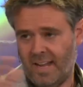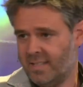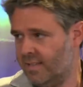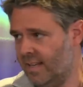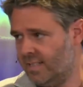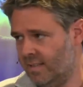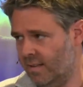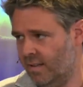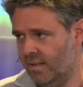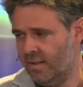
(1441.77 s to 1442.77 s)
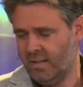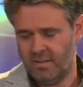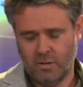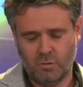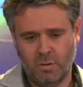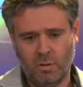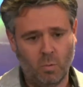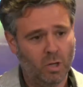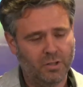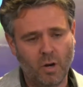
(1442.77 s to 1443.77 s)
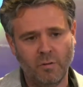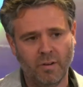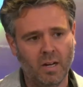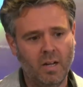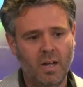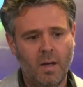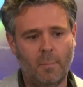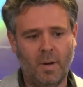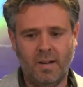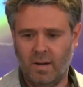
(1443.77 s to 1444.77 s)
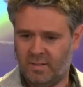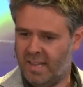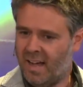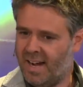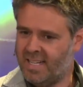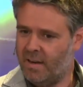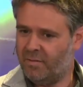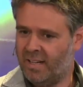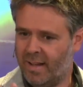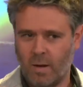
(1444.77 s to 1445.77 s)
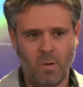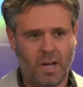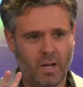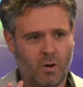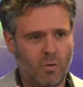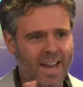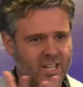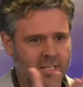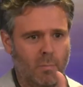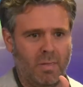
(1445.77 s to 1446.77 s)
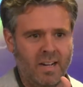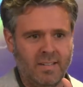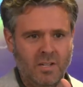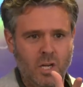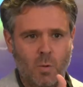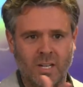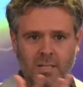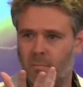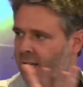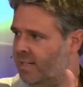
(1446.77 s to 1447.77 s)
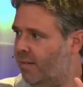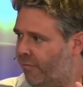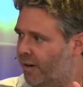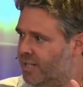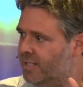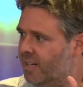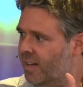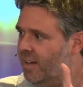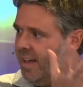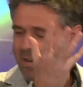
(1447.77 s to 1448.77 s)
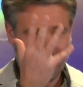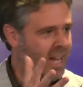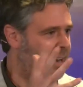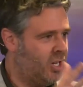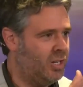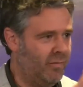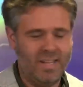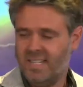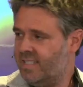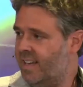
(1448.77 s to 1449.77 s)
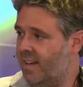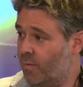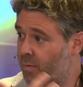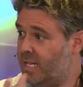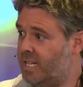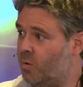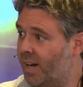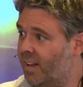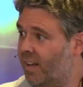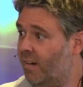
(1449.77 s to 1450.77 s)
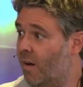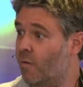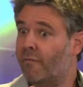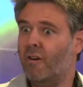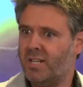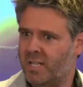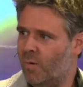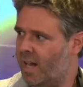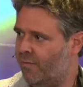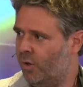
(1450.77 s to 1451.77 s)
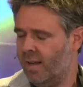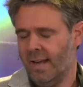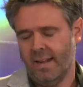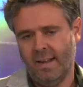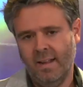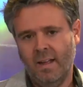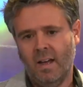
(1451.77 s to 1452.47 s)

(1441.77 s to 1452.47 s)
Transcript: And that's the truth the world over. But, that idea of saying, okay, we're going to create something new and something different in recognition of this is quite a refreshing way of looking at it.